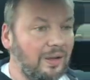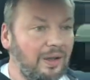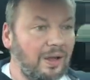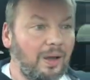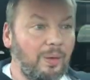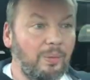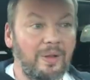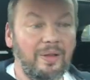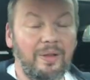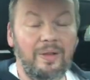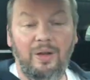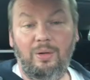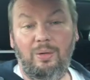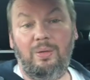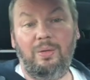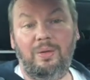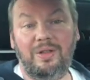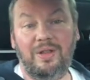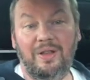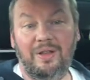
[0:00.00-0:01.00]
I won the
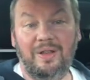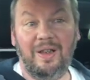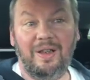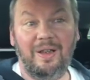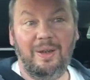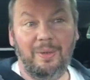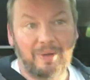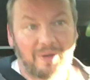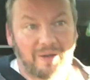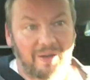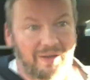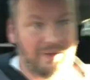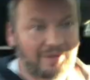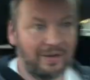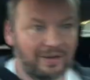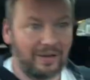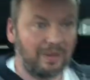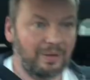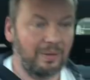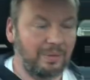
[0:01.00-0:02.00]
auction anyway,
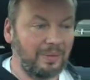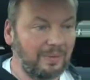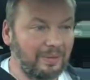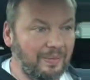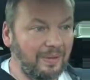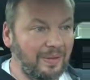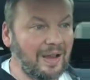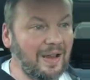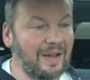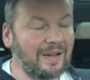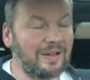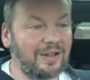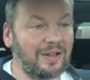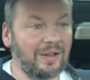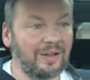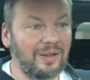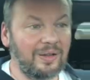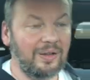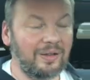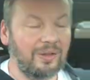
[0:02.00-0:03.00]
so that
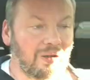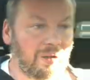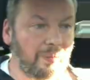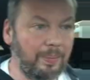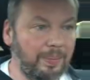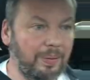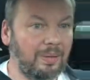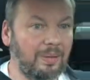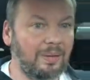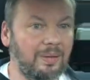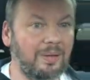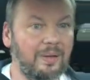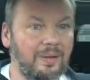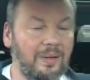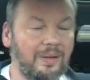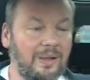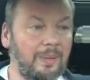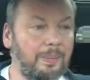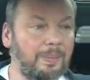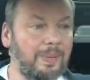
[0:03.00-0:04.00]
turned up
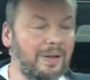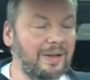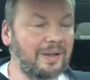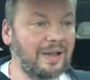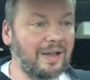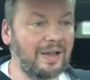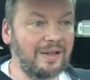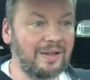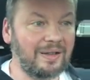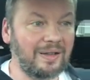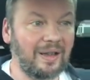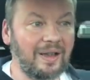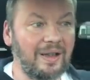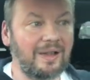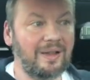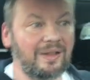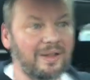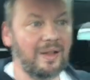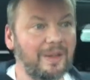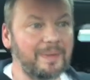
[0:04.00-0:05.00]
a couple of days
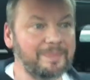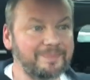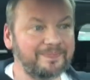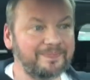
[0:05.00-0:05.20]
later.